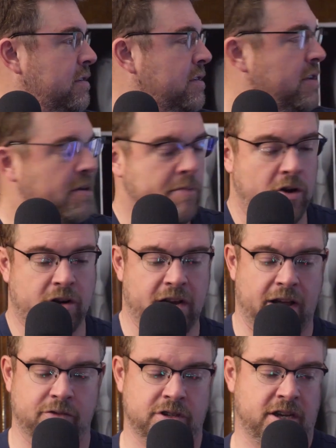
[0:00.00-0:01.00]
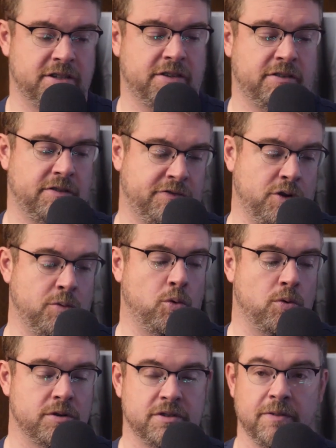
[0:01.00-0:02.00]
American Advertising Film
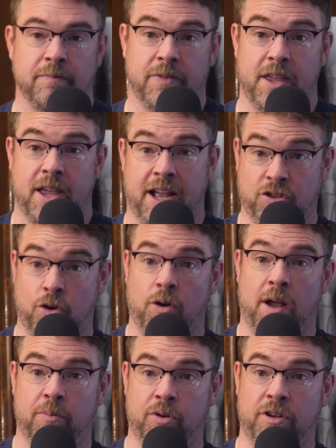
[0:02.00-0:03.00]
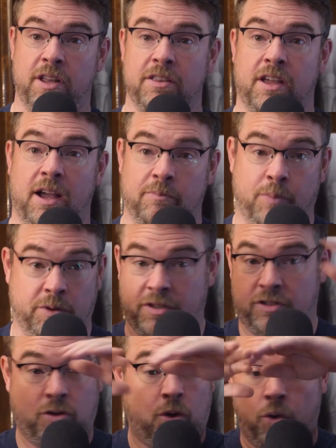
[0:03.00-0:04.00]
Awards. And so I put it in there. I put
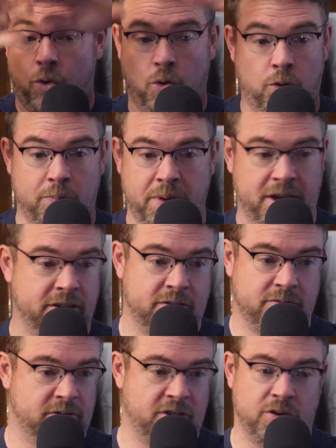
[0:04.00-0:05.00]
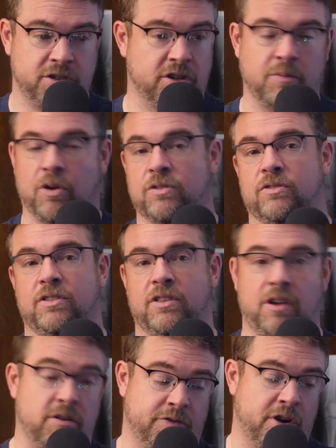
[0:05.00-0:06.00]
this whole big series of commercials in there.
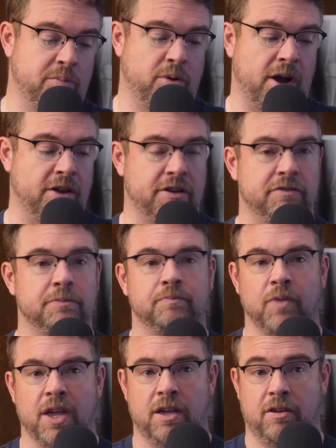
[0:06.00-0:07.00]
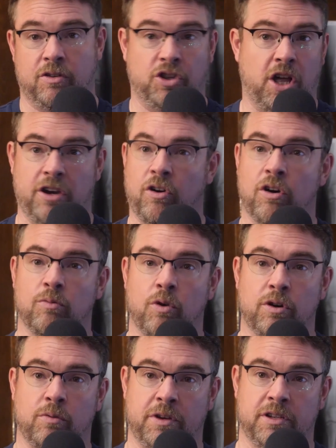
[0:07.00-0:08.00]
I was very proud of them. A lot of hard
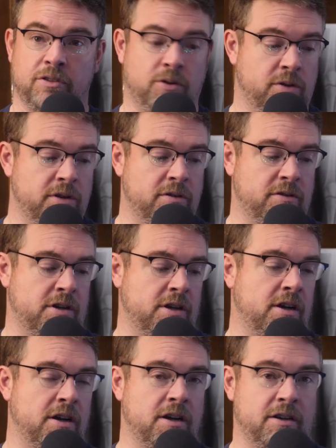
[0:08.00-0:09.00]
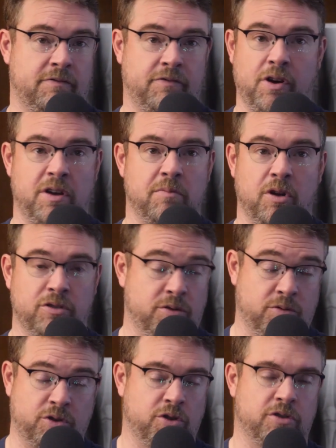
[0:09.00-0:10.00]
work went into it. Very emotional. It was
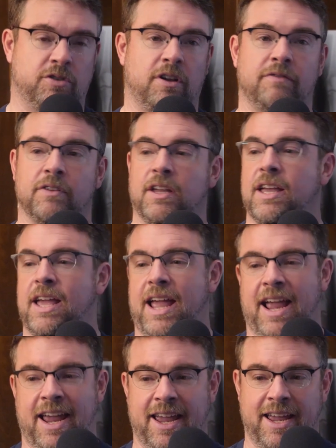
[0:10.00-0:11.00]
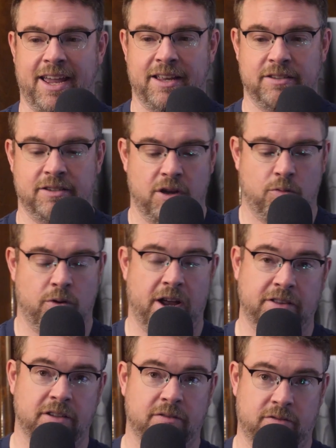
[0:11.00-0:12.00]
good stuff. And we're at
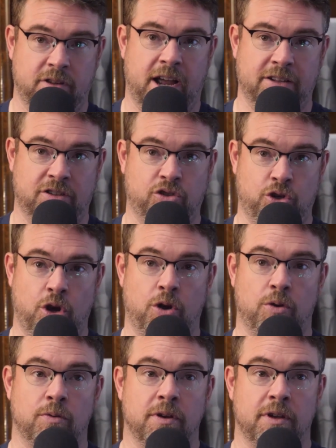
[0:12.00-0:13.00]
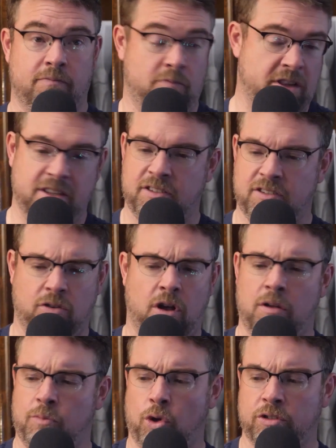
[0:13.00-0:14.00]
the show. I mean, this is
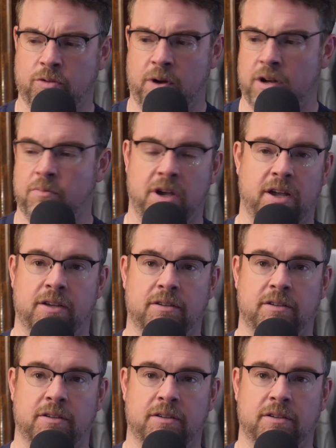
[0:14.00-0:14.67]
I'm all surrounded by